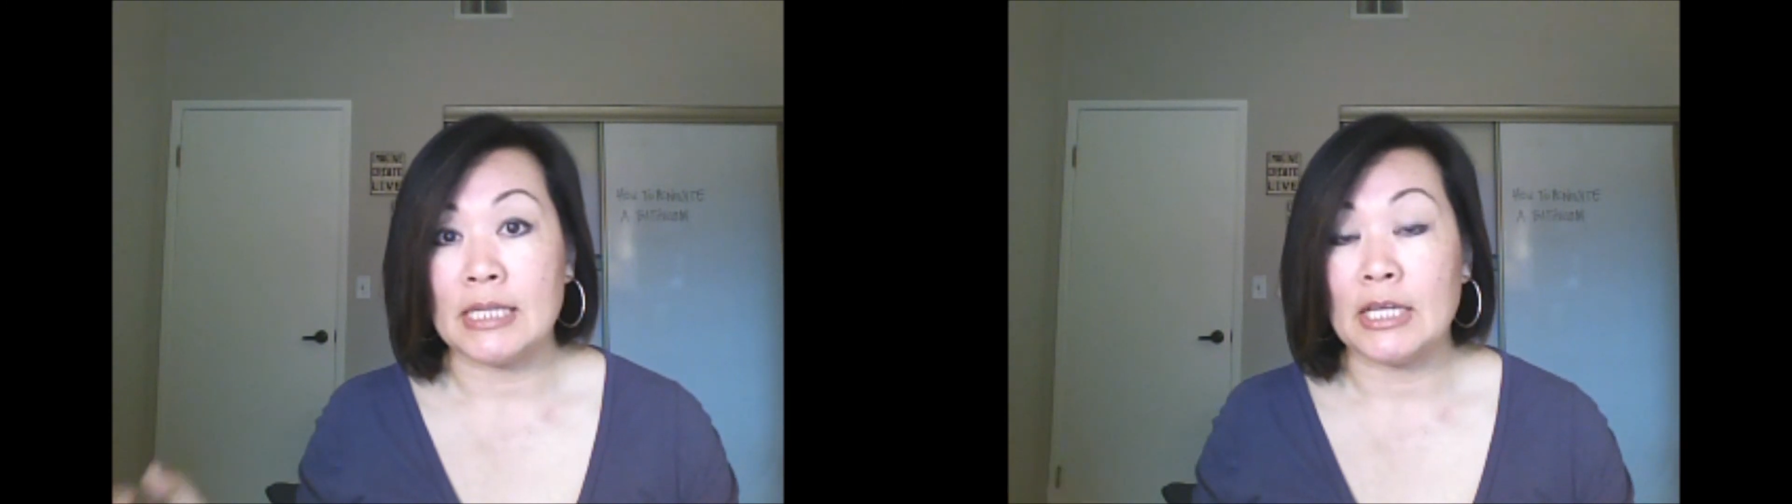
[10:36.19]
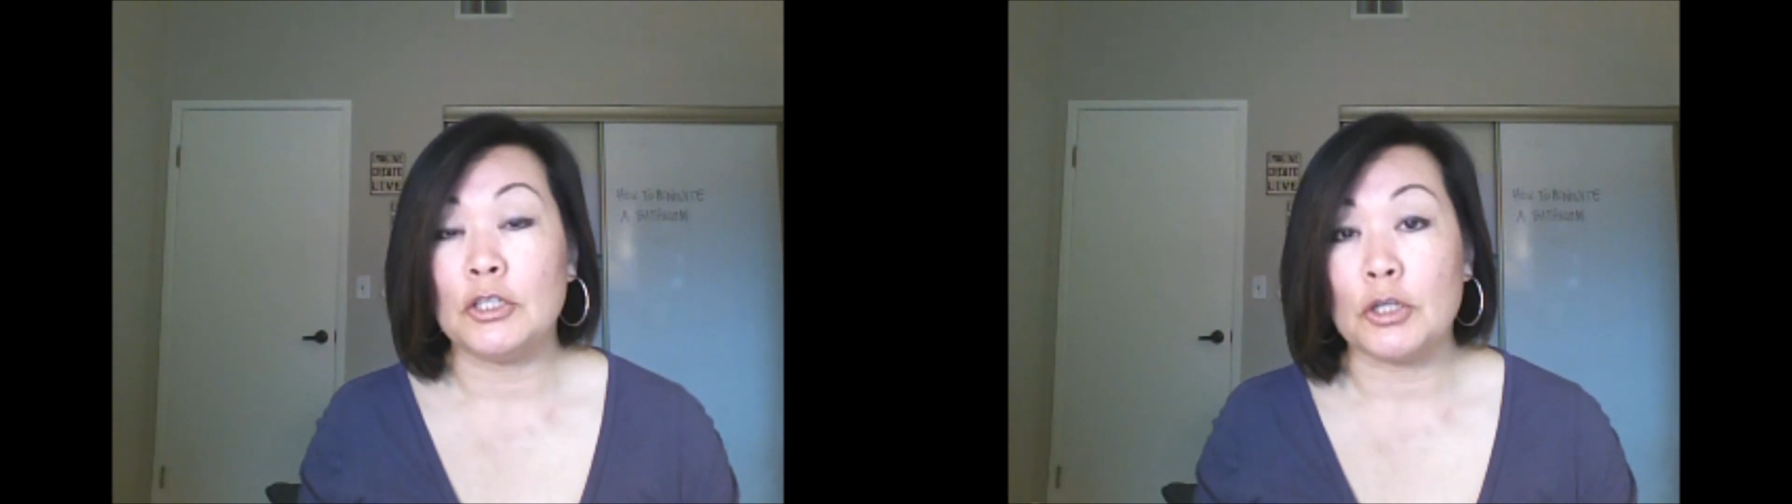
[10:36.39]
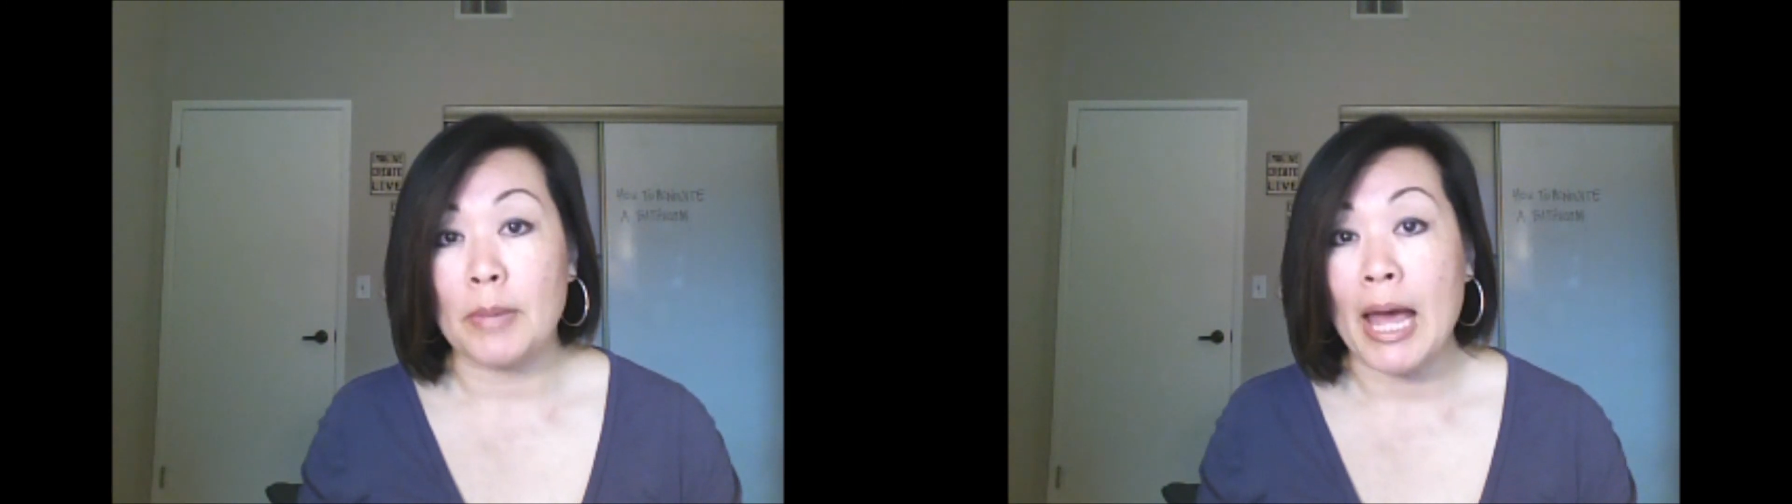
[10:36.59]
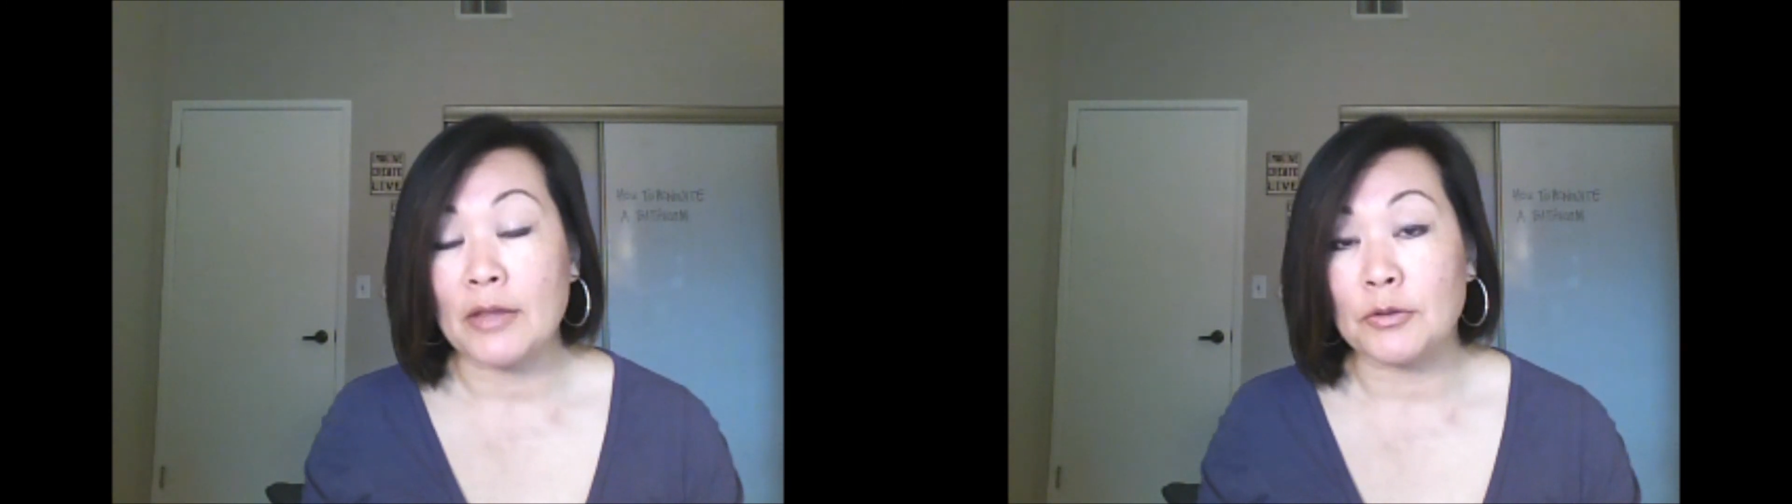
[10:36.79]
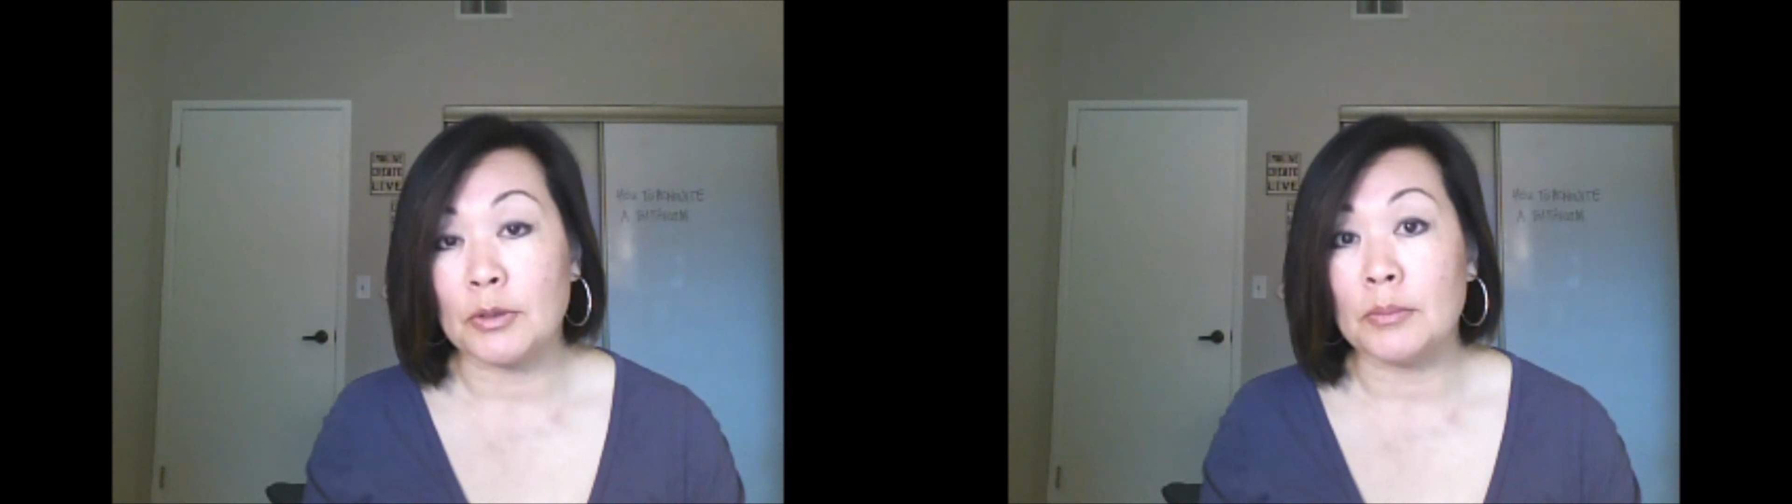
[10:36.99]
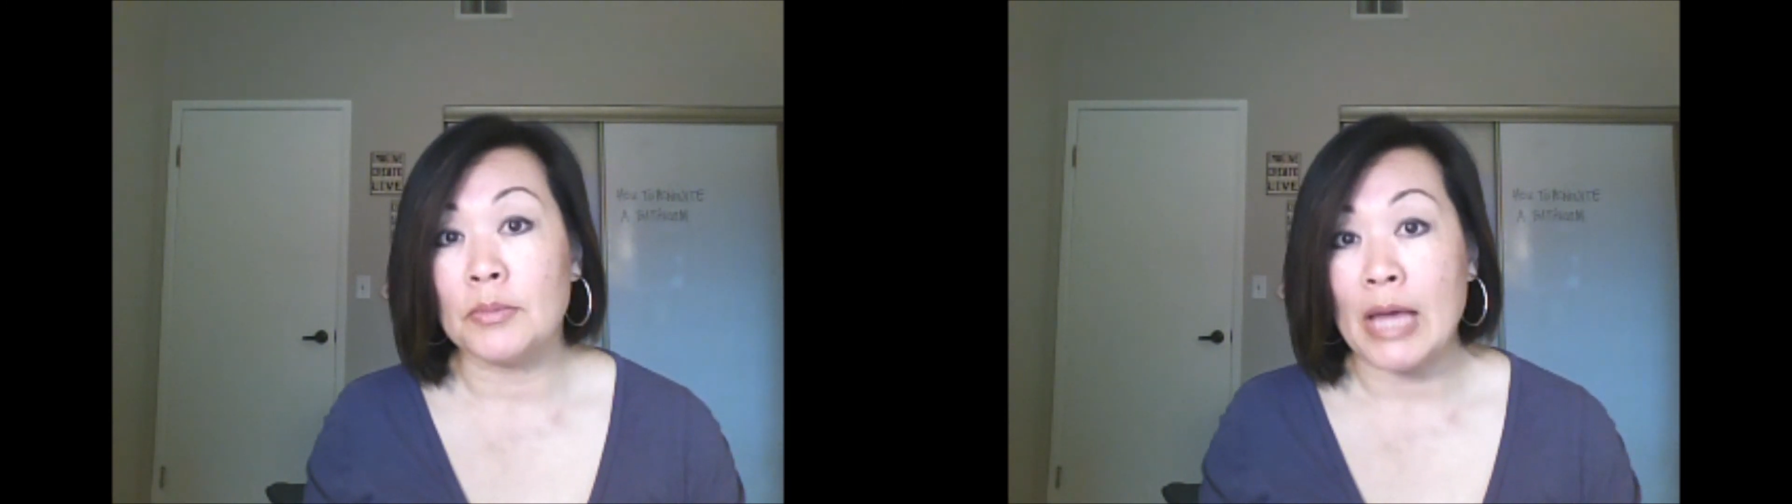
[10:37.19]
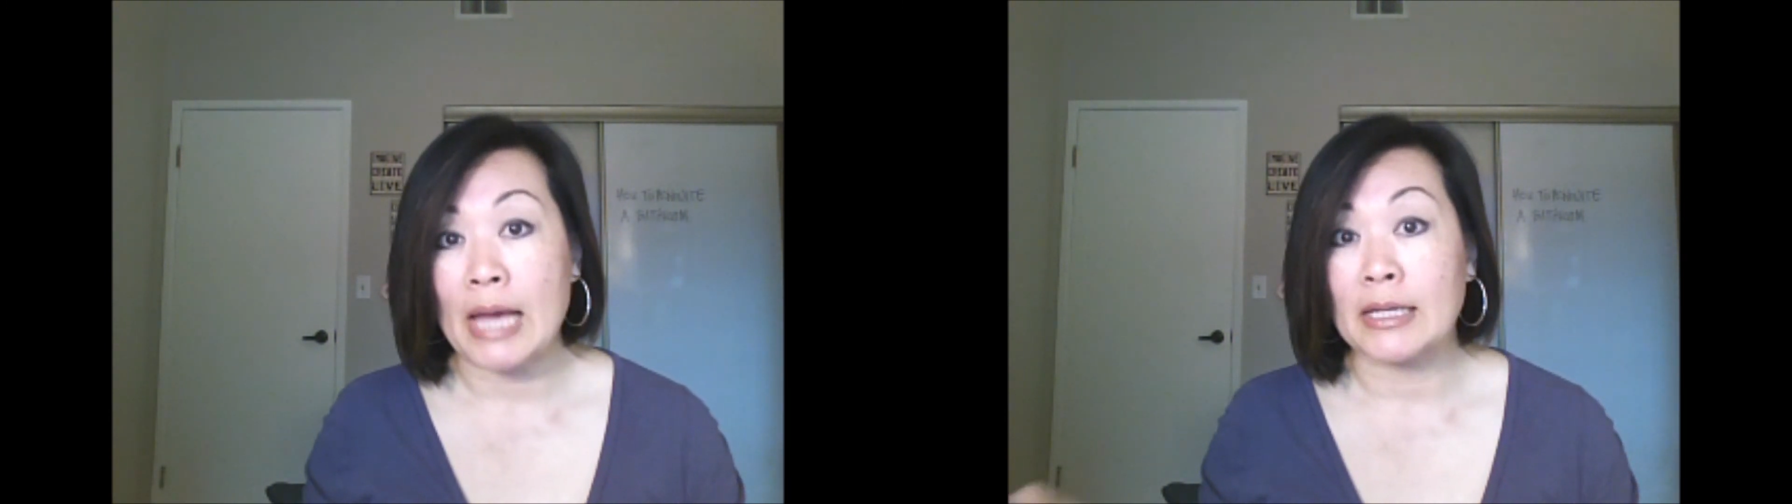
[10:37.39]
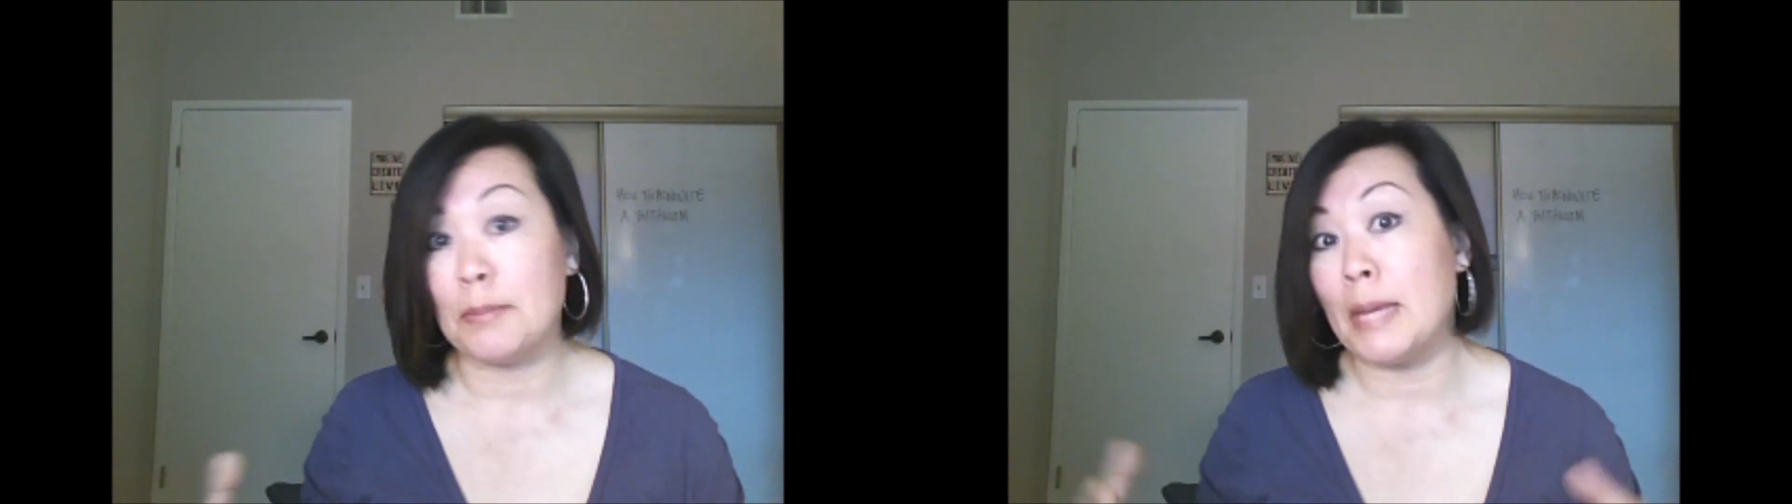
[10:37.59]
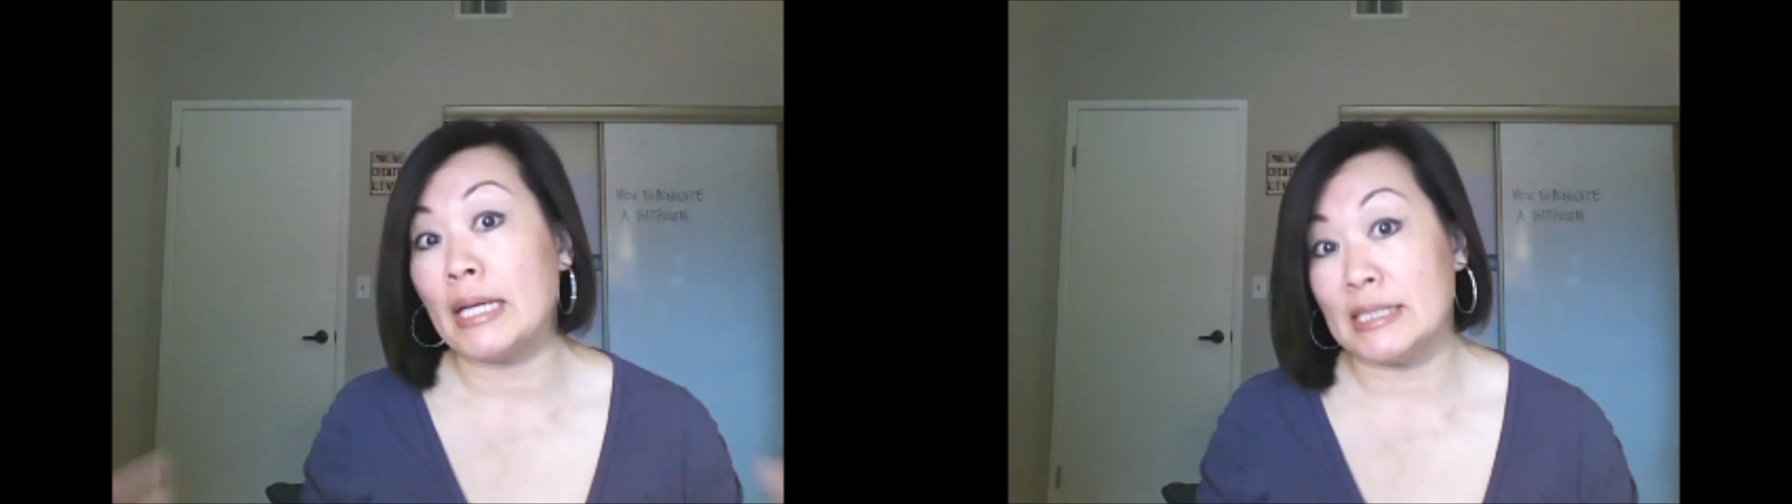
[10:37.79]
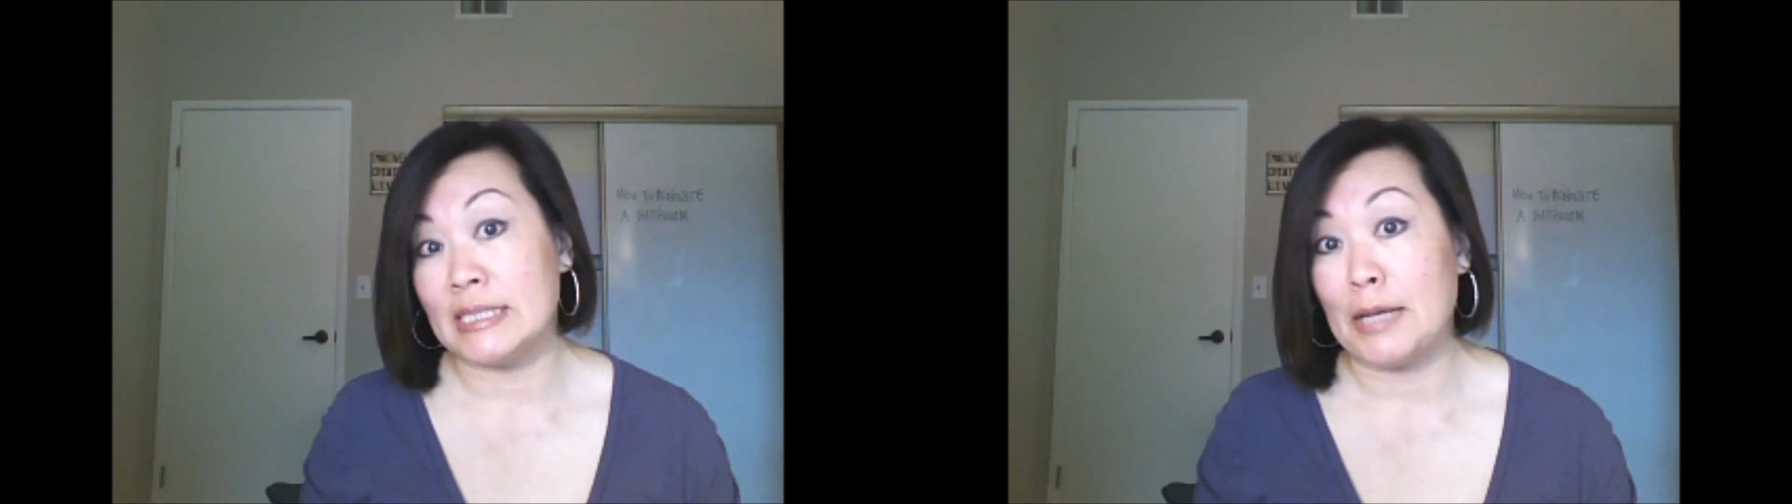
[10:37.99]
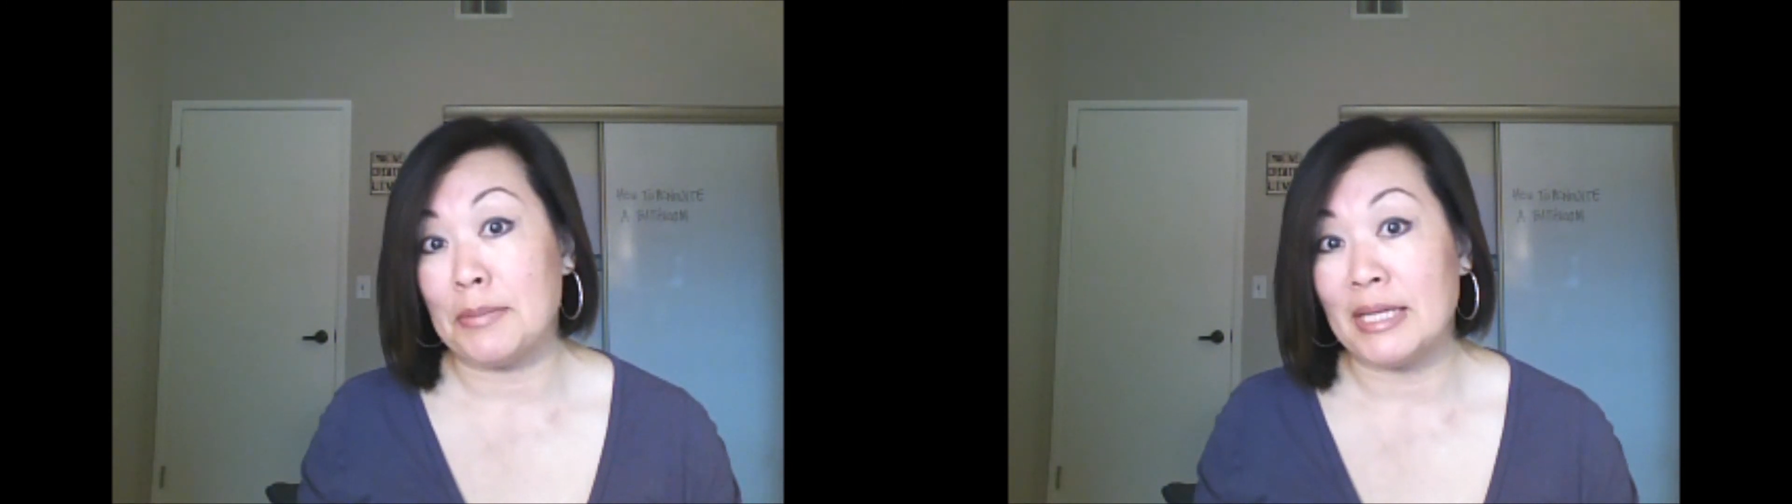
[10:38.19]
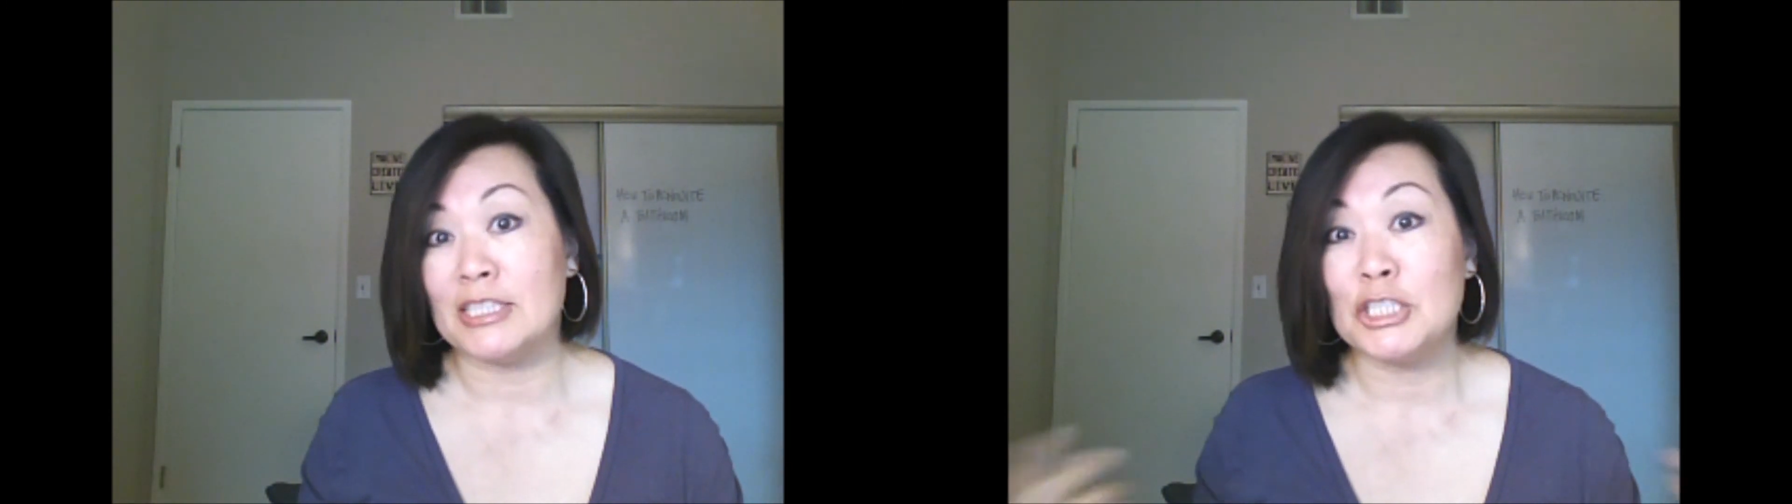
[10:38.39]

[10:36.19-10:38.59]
in your bathroom that can make a statement.